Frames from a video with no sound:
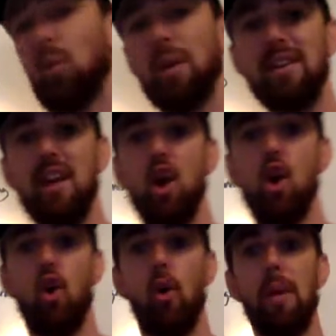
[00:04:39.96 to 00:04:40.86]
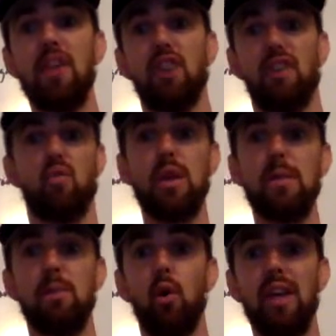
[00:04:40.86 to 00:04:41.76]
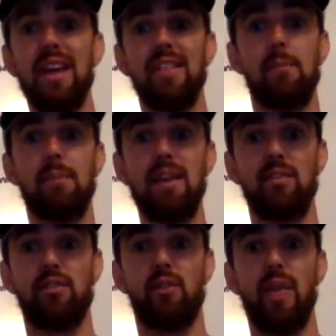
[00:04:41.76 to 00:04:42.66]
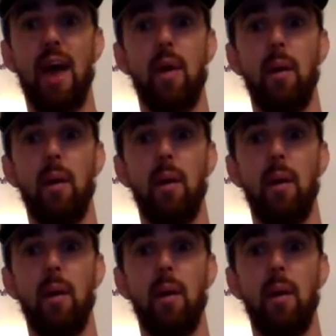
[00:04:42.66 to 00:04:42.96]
we did a whole bunch of rebuilding the pieces for that, right?